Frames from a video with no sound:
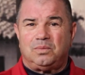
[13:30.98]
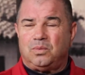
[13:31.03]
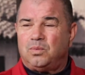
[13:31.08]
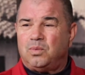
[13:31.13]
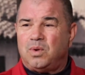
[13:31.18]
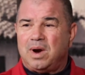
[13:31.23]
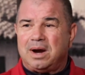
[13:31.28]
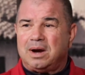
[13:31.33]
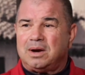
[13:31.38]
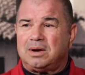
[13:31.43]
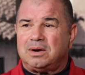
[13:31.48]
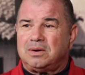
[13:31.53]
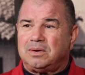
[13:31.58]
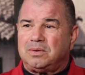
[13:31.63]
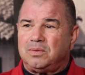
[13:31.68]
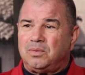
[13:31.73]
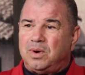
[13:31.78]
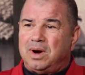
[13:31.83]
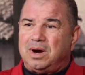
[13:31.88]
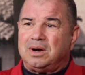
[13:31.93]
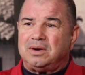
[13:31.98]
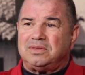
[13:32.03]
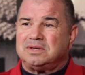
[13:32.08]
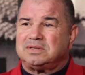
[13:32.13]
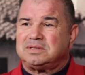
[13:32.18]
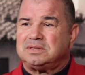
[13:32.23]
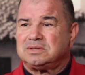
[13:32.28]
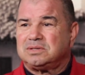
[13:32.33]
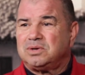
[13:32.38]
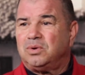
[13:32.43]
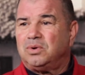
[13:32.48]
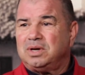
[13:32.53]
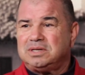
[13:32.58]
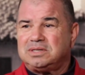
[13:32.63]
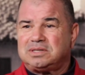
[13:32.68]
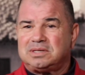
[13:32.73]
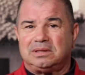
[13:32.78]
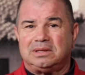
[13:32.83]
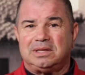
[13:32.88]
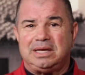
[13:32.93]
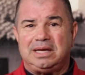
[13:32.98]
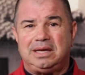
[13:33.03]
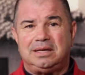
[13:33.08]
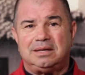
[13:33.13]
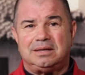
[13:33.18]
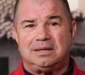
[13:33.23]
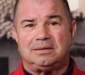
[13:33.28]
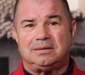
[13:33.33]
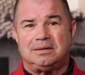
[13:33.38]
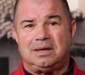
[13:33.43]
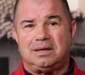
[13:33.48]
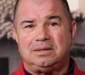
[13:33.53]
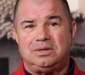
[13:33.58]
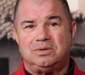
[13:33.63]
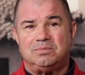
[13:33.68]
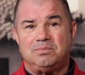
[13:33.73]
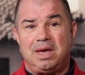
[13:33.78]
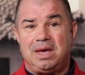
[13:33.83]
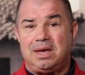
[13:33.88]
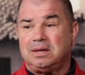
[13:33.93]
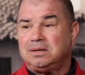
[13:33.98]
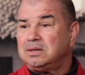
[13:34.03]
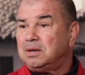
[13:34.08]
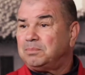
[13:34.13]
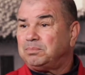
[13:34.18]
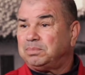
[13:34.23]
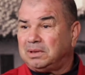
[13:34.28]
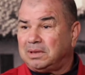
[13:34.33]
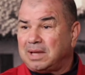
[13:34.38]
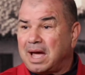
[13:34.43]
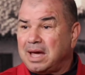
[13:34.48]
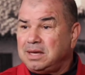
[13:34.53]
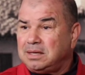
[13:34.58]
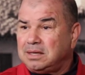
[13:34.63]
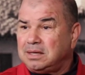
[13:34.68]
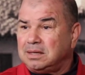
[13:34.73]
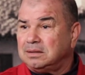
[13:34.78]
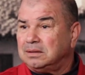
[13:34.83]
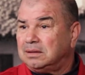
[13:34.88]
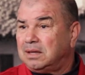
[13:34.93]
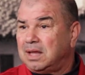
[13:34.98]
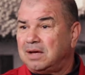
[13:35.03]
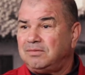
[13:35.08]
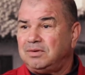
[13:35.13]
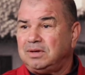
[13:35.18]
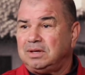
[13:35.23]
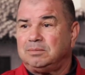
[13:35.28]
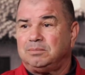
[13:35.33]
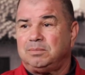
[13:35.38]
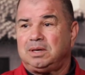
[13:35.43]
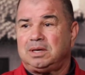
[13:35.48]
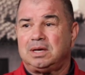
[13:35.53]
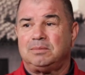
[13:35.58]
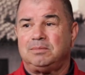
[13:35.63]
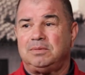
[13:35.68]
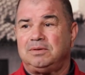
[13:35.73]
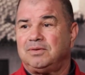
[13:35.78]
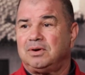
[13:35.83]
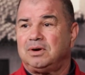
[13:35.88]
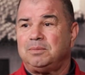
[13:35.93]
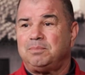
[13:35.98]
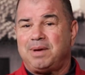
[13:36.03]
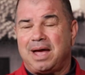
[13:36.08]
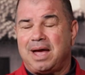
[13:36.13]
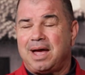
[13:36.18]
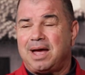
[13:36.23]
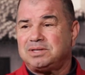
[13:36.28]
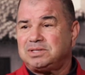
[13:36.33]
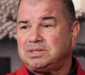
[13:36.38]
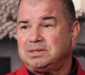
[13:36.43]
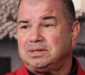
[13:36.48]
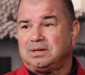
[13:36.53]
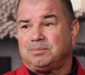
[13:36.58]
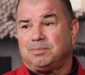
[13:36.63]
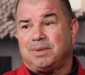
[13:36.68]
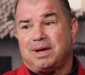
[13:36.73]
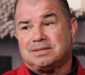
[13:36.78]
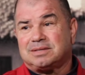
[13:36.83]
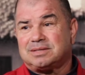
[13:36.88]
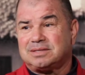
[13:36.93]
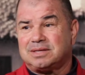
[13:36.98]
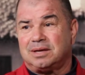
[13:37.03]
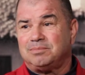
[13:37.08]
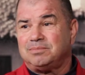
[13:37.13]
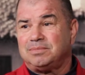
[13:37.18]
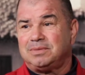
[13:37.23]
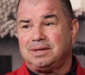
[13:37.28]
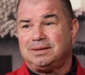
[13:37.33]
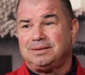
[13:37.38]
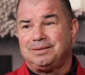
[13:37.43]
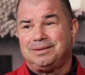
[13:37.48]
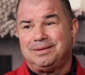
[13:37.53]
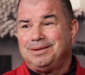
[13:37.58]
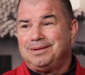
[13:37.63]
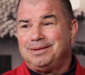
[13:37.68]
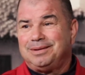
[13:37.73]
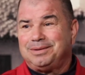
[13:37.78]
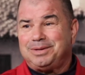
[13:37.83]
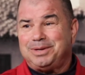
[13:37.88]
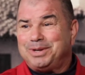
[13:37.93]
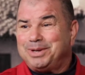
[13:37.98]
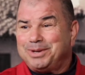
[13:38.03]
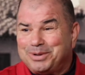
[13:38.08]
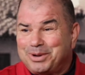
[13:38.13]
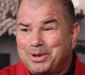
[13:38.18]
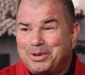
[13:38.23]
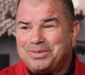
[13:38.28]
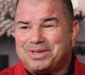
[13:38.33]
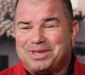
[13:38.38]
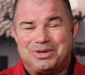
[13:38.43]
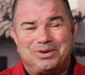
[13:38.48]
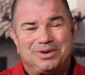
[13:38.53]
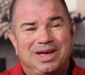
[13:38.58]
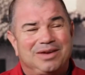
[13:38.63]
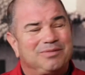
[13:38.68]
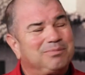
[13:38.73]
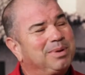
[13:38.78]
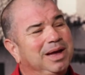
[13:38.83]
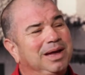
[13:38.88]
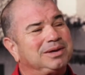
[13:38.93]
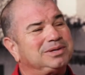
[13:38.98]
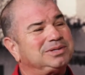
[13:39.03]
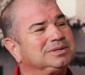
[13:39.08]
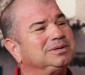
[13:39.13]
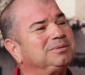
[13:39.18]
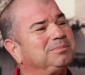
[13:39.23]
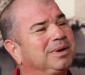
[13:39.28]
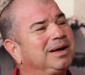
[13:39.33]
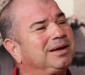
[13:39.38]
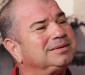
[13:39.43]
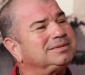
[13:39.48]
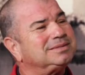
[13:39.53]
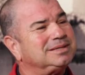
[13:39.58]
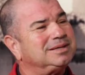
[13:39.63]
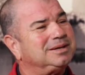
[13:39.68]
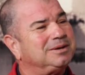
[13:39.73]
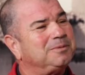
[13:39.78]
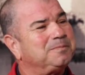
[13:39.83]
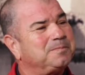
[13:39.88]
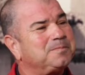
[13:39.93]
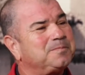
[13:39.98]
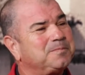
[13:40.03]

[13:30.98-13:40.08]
where this is going to lead, and you may end up loving, becoming very passionate about something that you didn't know that you'd have passion about. So